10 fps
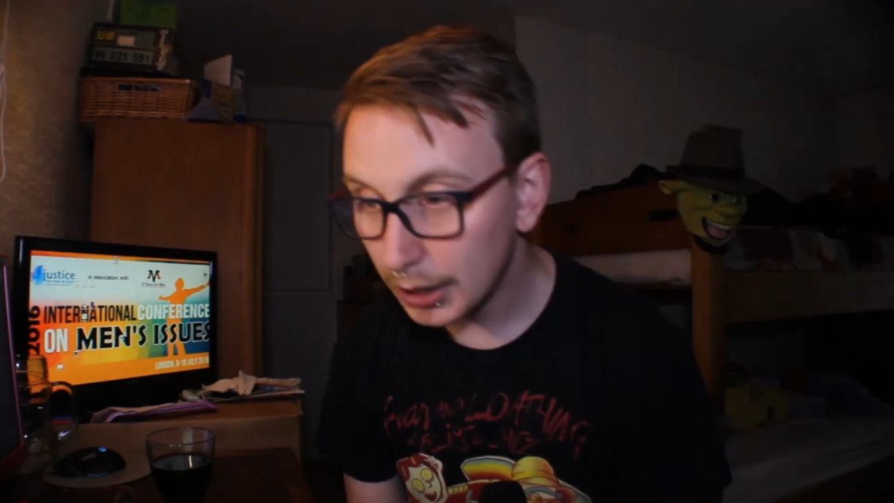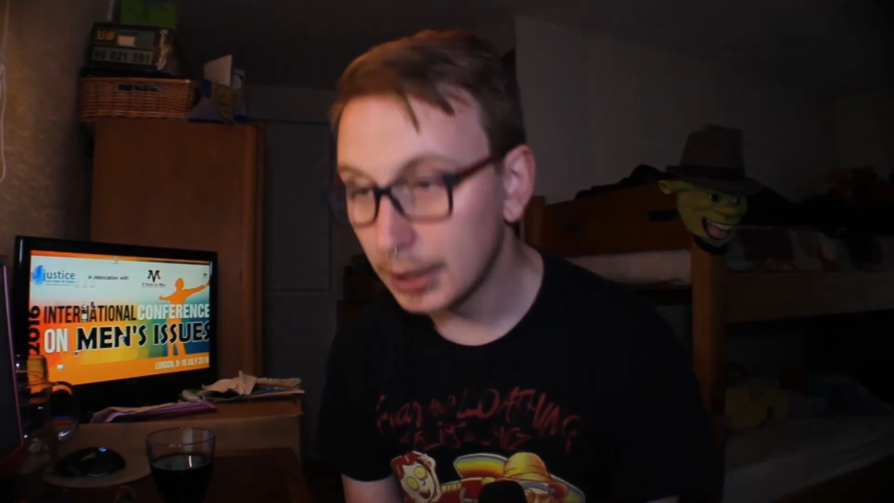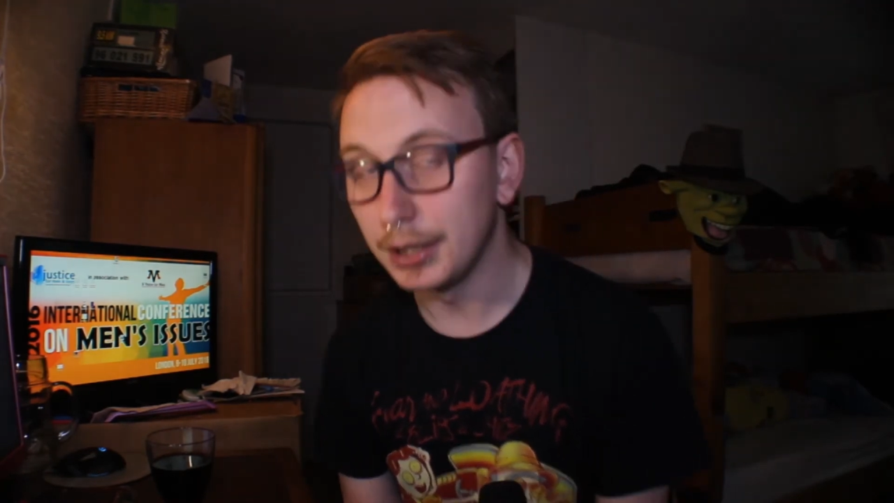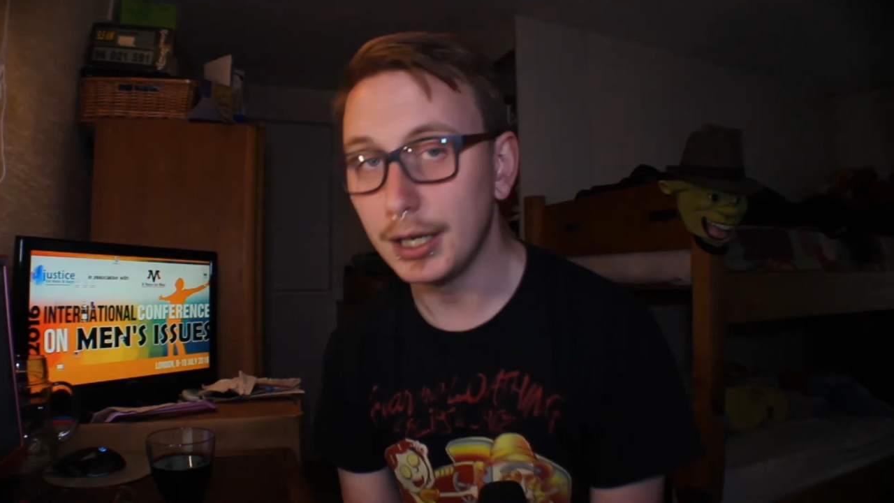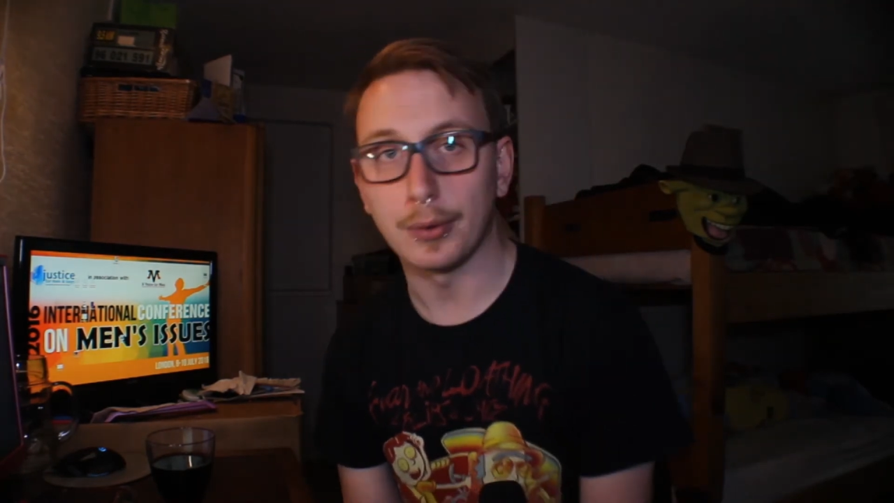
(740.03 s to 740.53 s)

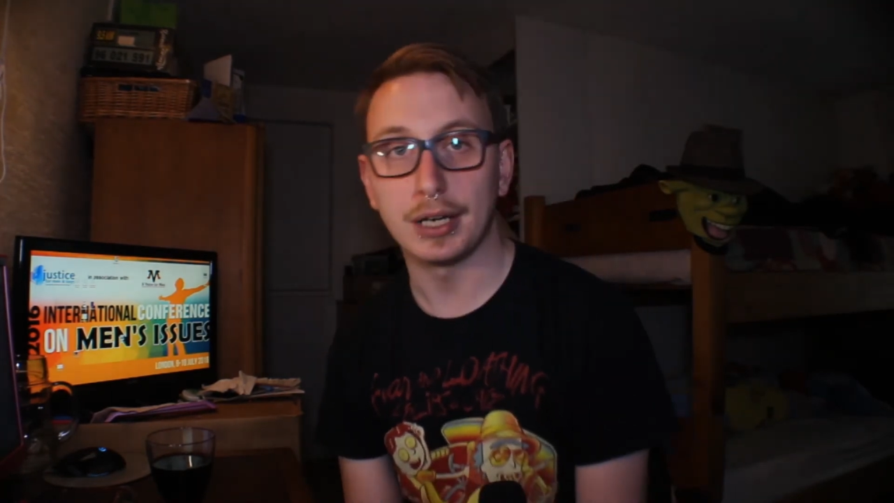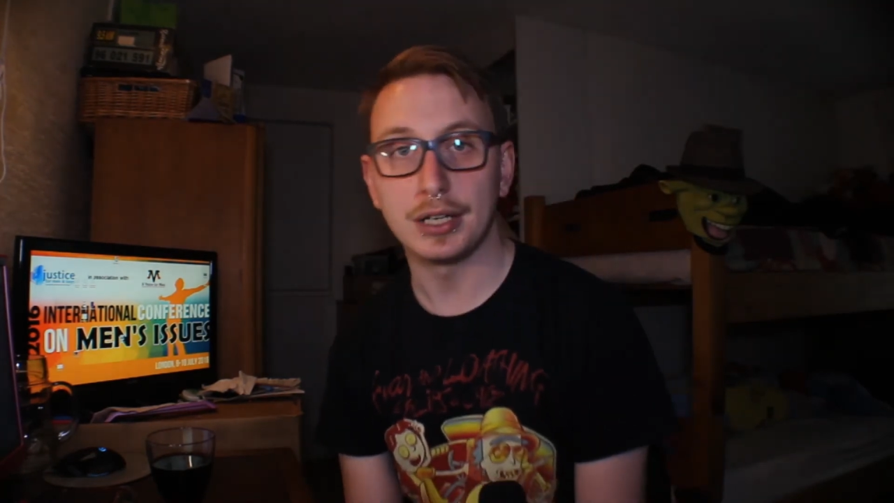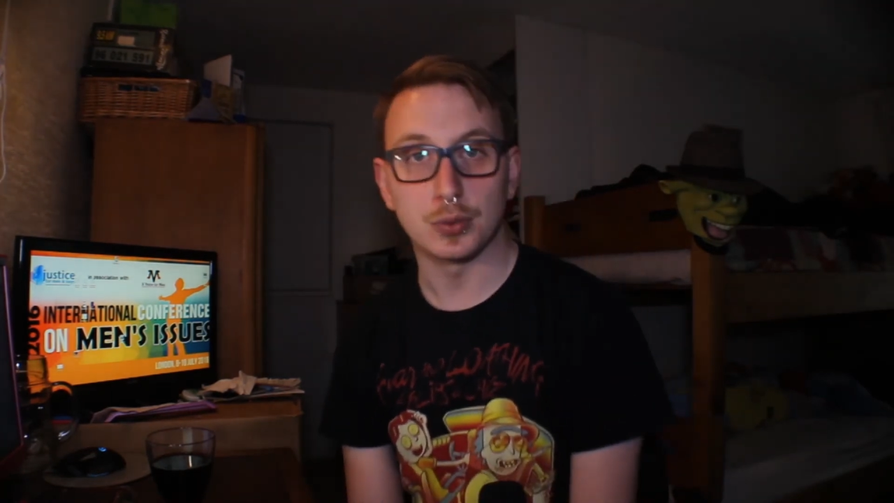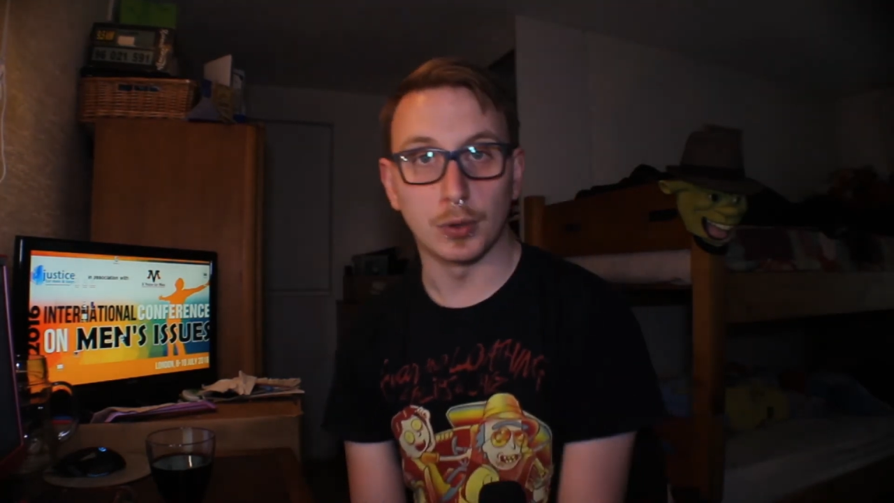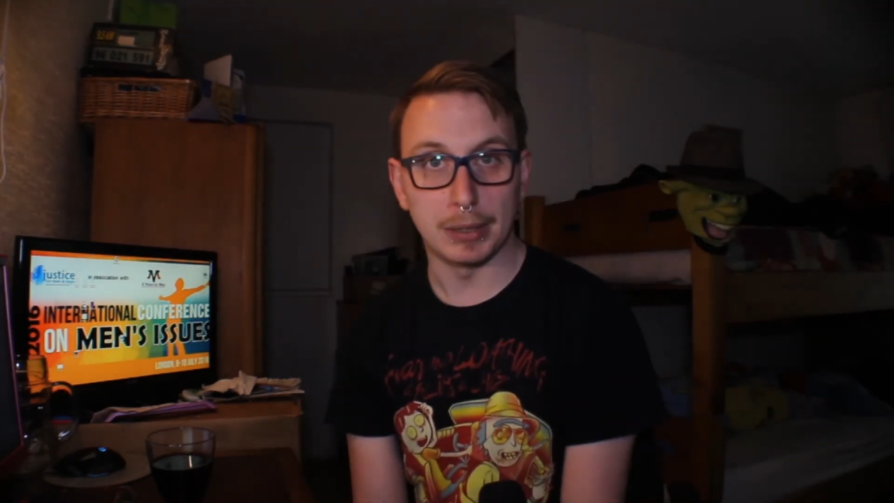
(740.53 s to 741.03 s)
No, I just
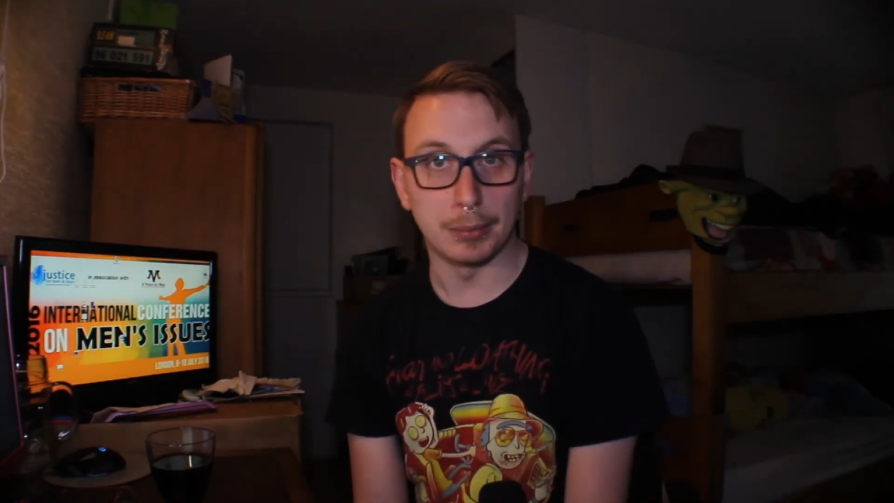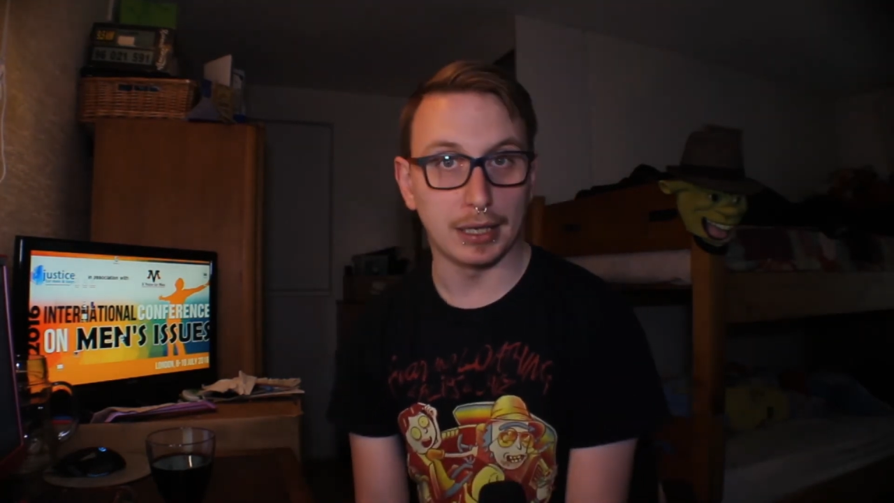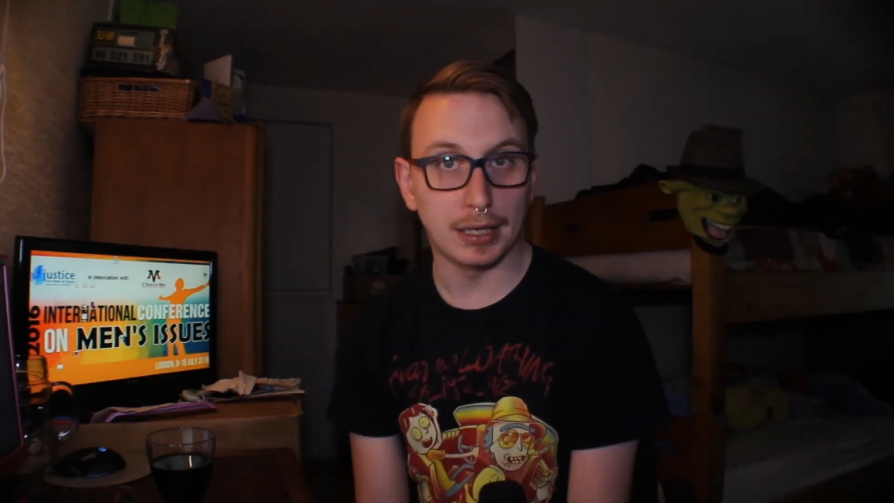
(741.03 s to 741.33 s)
want people to get the